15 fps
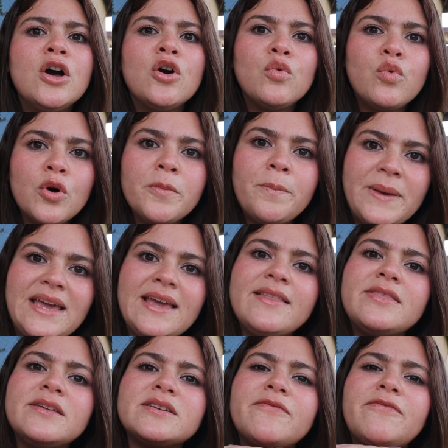will be
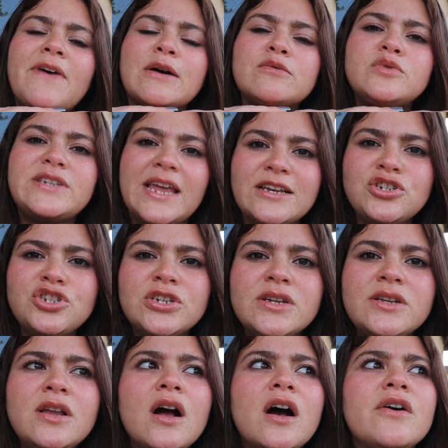the
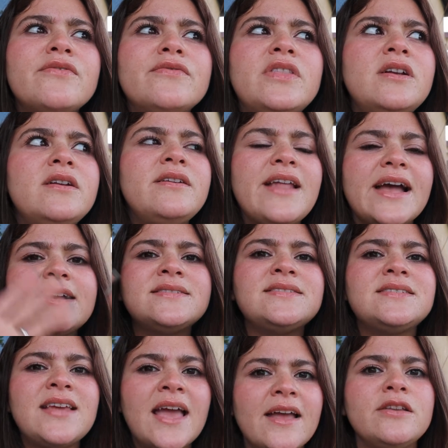foundation of the
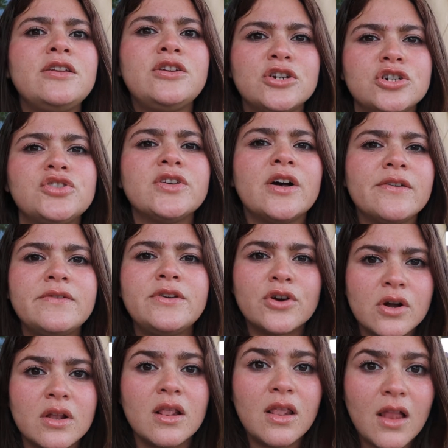next 10 years of
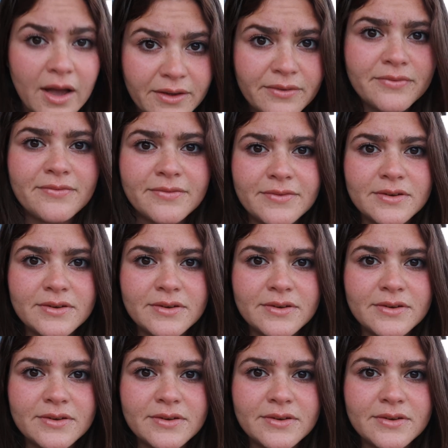your life.